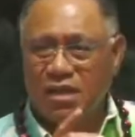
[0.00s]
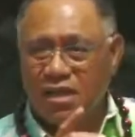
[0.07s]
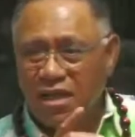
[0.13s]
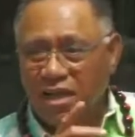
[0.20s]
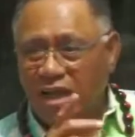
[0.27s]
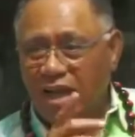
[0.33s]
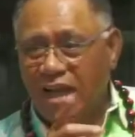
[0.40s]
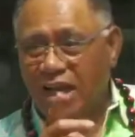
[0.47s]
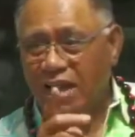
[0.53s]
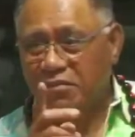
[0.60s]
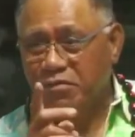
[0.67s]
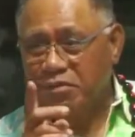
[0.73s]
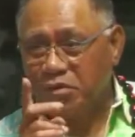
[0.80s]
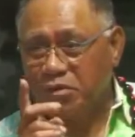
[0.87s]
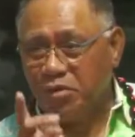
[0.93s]
and
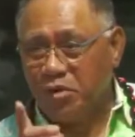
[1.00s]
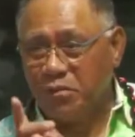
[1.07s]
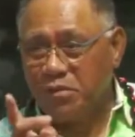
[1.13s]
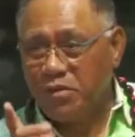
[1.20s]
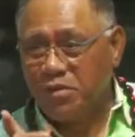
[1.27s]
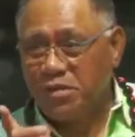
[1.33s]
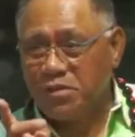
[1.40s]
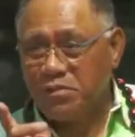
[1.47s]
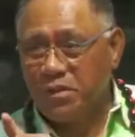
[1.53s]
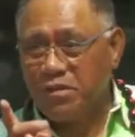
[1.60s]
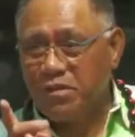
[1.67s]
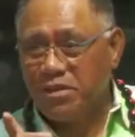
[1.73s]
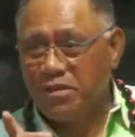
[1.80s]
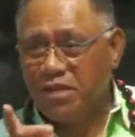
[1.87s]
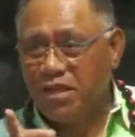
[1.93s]
for your
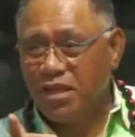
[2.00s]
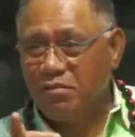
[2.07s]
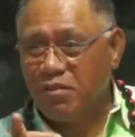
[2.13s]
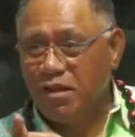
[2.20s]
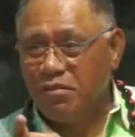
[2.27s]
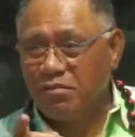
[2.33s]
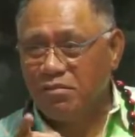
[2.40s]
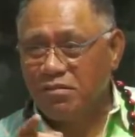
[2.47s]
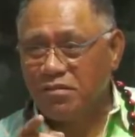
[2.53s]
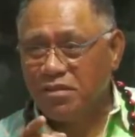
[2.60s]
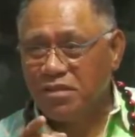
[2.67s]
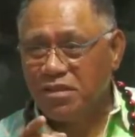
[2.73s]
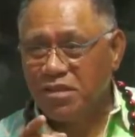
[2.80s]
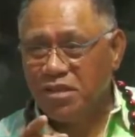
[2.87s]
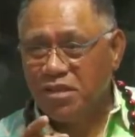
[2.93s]
prosperity and wealth.
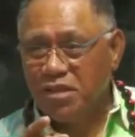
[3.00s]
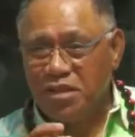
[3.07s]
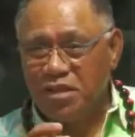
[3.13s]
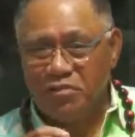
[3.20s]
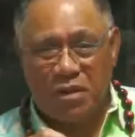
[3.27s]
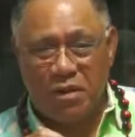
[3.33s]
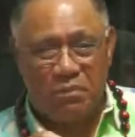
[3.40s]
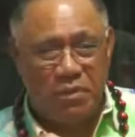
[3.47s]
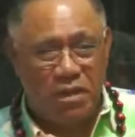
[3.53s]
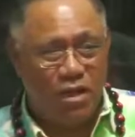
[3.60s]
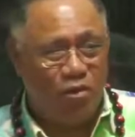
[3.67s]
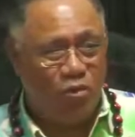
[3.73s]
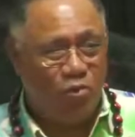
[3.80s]
If I pay out